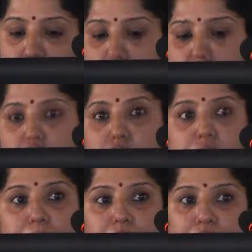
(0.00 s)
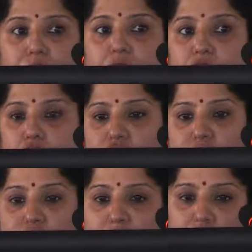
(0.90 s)
have to do a complete
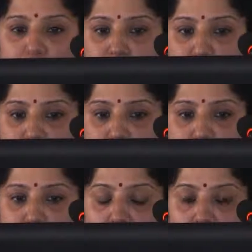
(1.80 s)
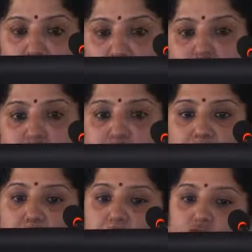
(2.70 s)
diagnostic evaluation. Diagnostic
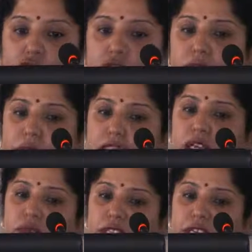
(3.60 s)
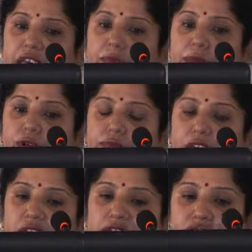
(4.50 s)
evaluation could be done with the help of
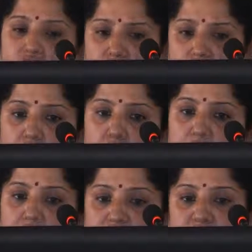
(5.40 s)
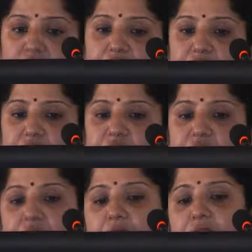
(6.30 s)
various X-rays, CT
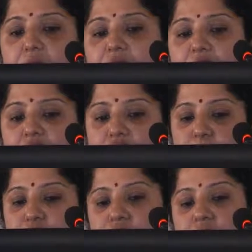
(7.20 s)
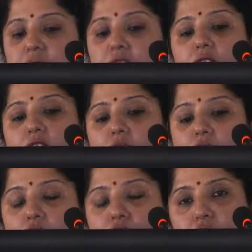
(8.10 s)
scan, MRI, PET scan,
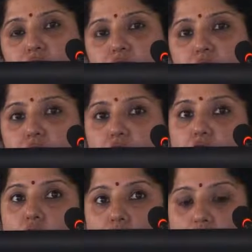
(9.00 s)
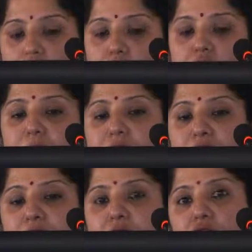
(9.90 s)
ultrasound, or the
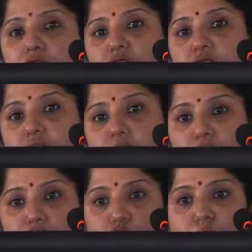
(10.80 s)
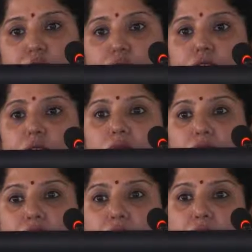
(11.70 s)
main diagnosis need to be confirmed
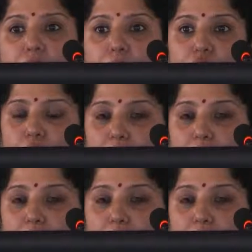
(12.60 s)
with the help of